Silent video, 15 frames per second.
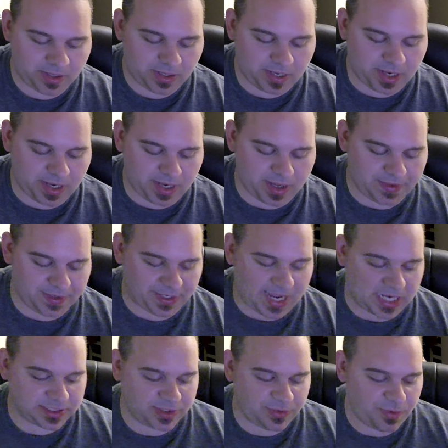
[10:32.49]
And then
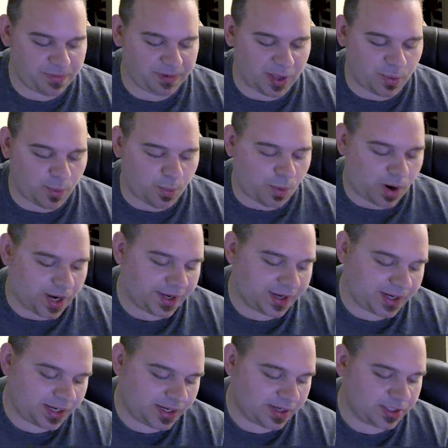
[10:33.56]
lastly, we play
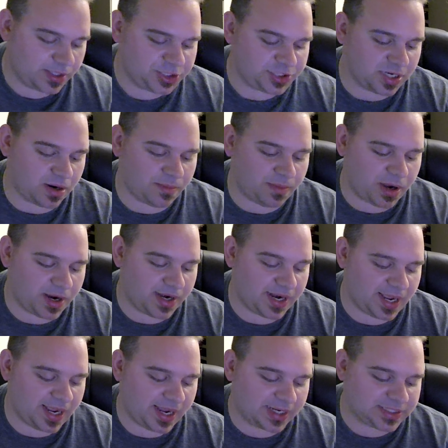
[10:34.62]
one Shoutmon
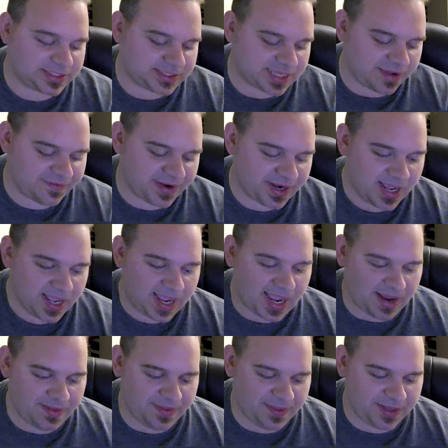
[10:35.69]
X7.
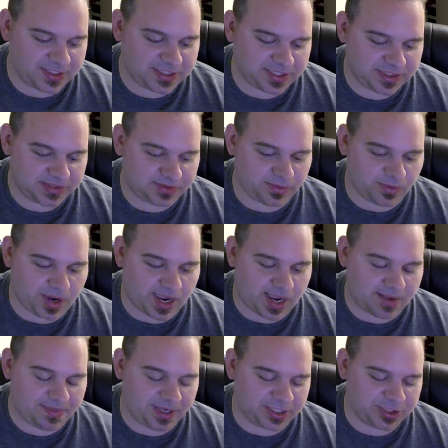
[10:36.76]
And this is why,
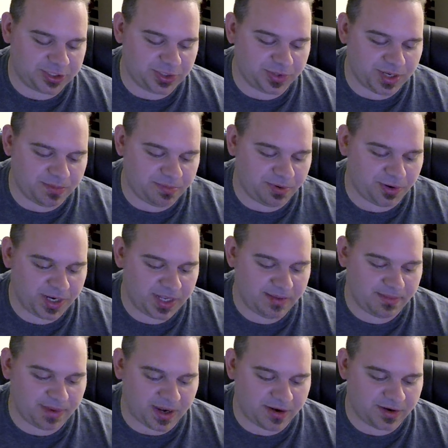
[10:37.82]
because you can put
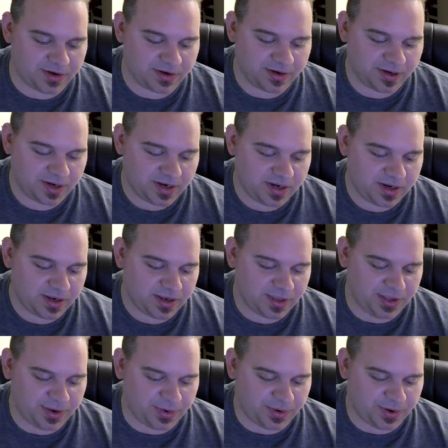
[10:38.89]
him under
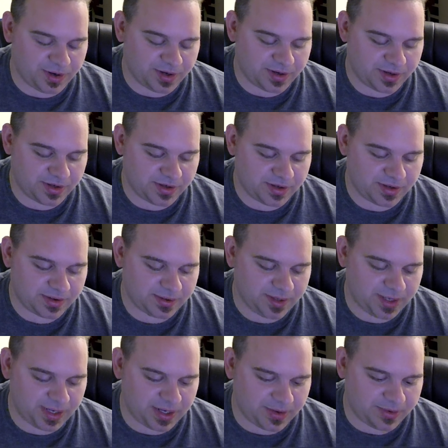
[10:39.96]
your,
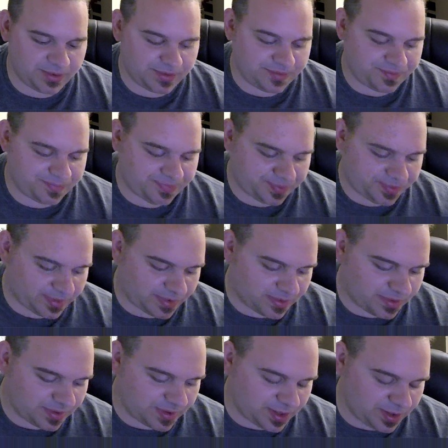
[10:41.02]
you
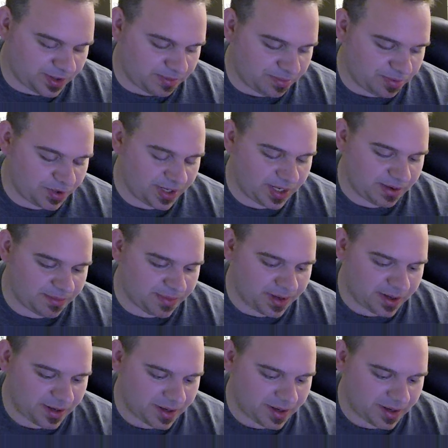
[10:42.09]
can put him